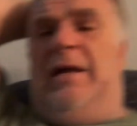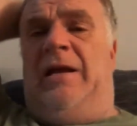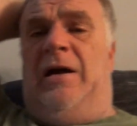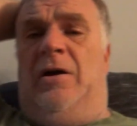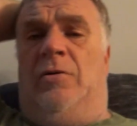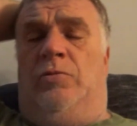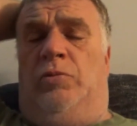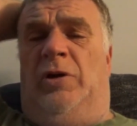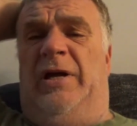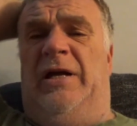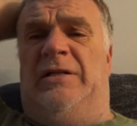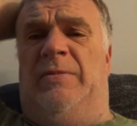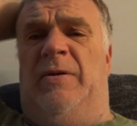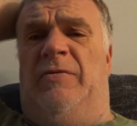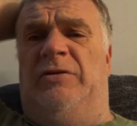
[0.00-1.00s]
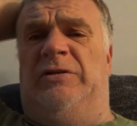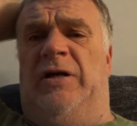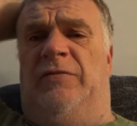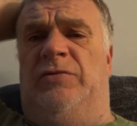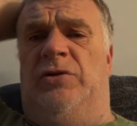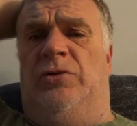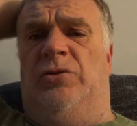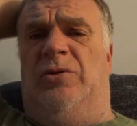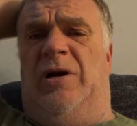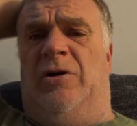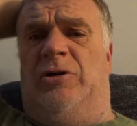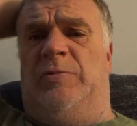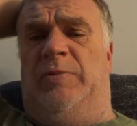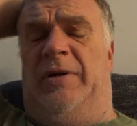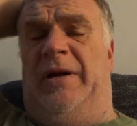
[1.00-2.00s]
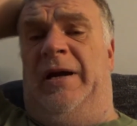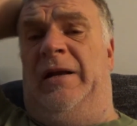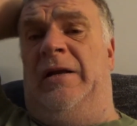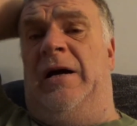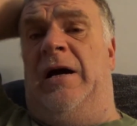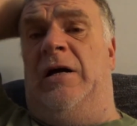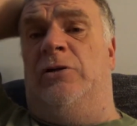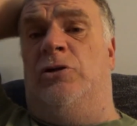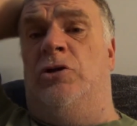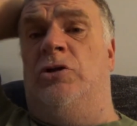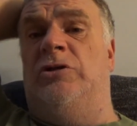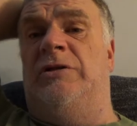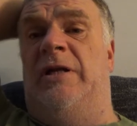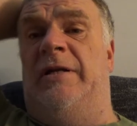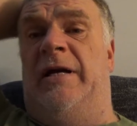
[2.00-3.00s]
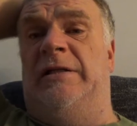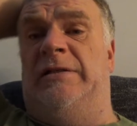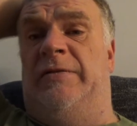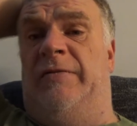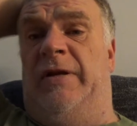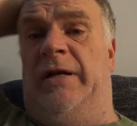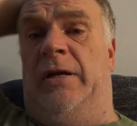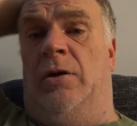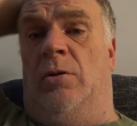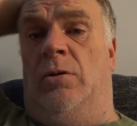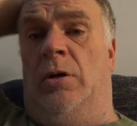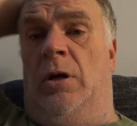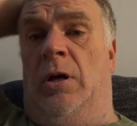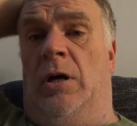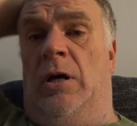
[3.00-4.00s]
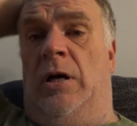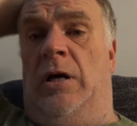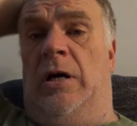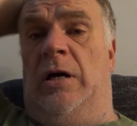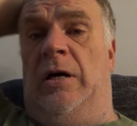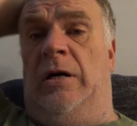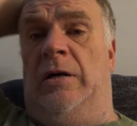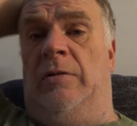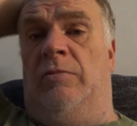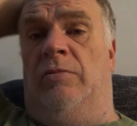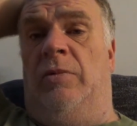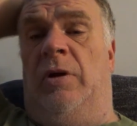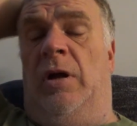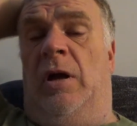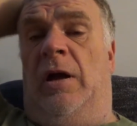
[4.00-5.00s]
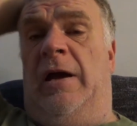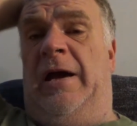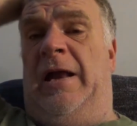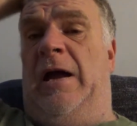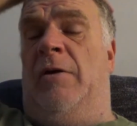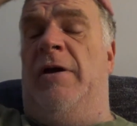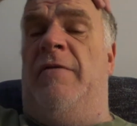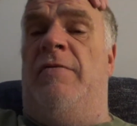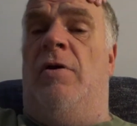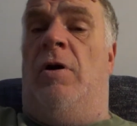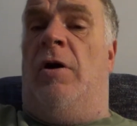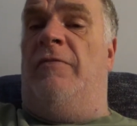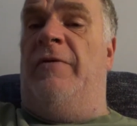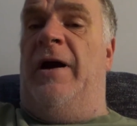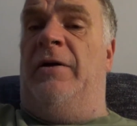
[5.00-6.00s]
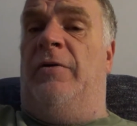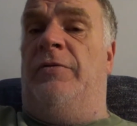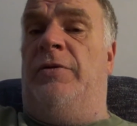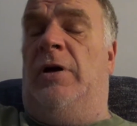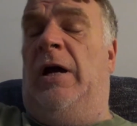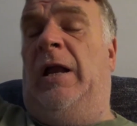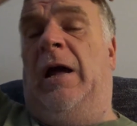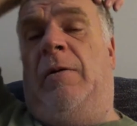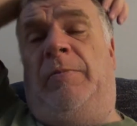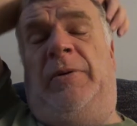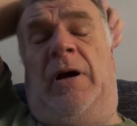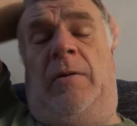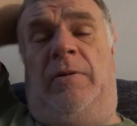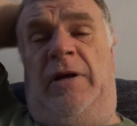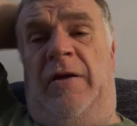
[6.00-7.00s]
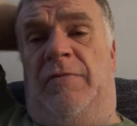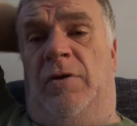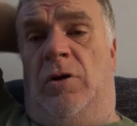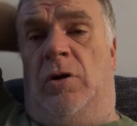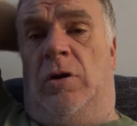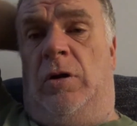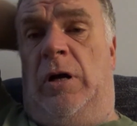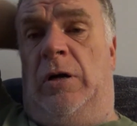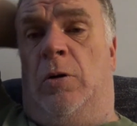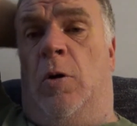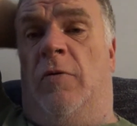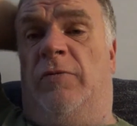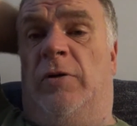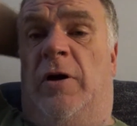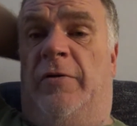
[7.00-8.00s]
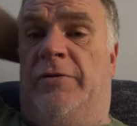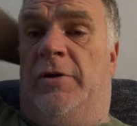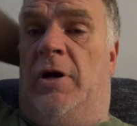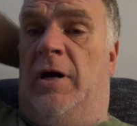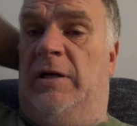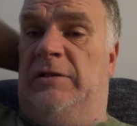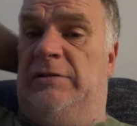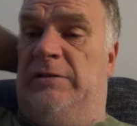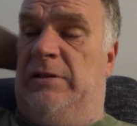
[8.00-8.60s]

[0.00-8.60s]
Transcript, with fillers: and I'll we get some other stuff too. I'll explain on Tuesday night's video, uh, and I'll give you our final. Th- and I'll probably give you our uh, overall thoughts. You